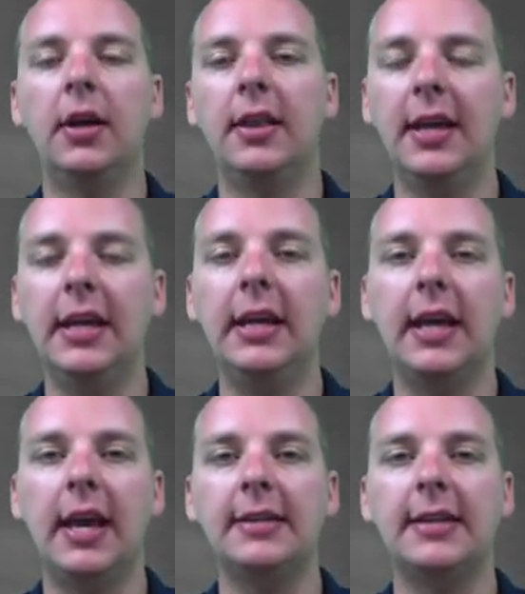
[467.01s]
that
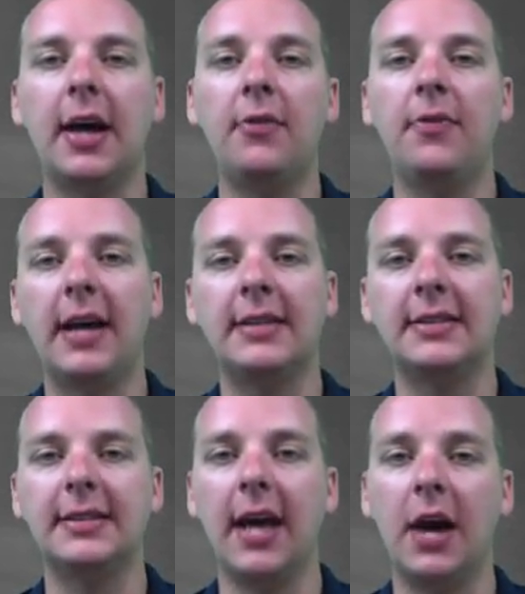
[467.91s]
indicates how fast
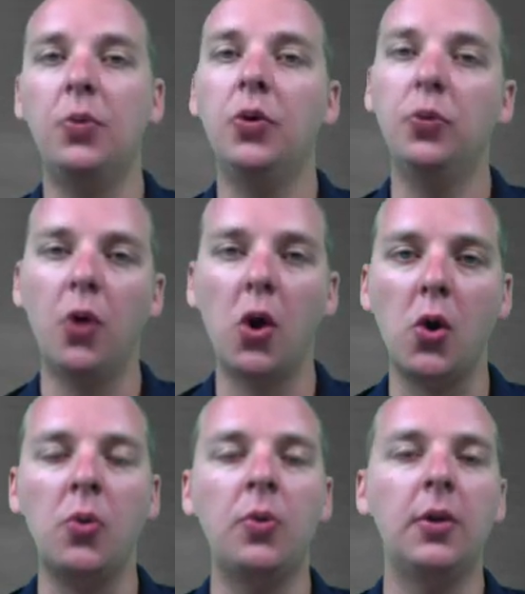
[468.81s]
this guy would
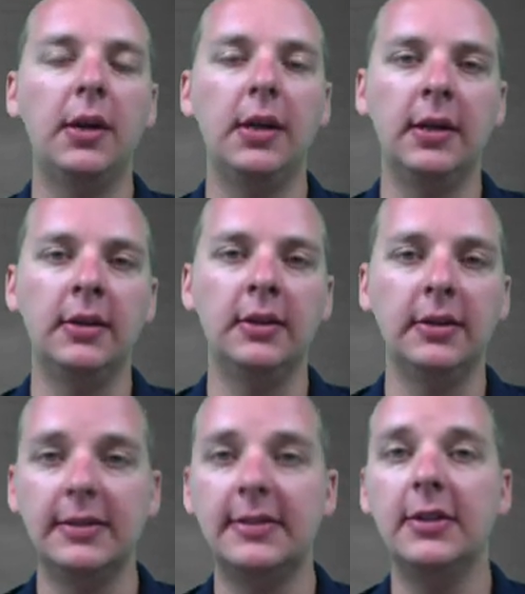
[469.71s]
row in
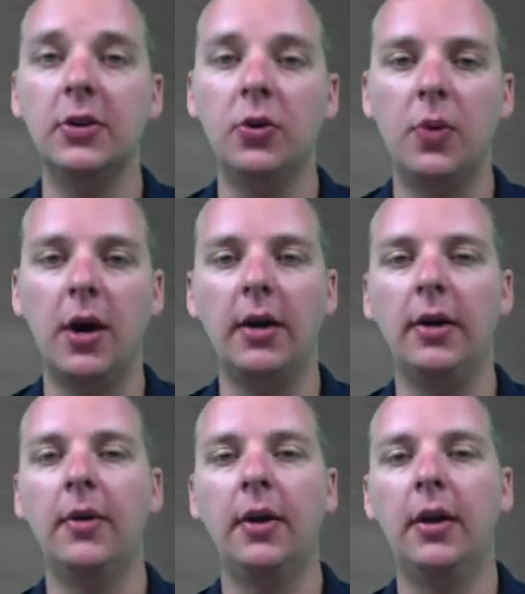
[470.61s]
still
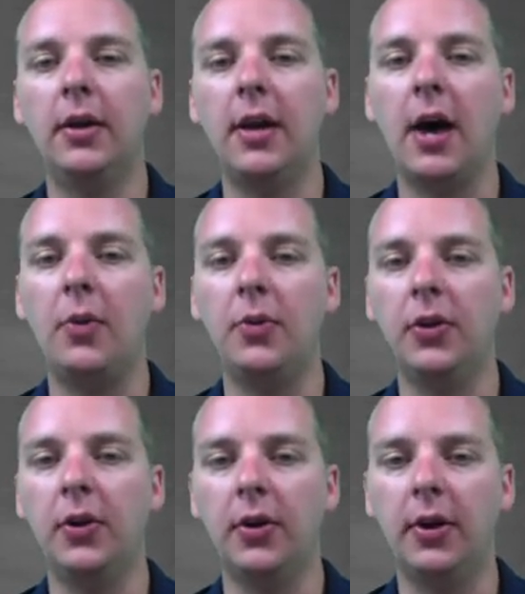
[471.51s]
water, not with
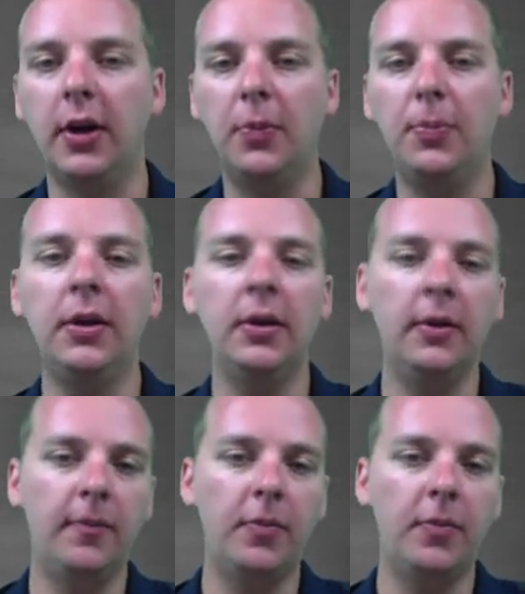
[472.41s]
the current helping,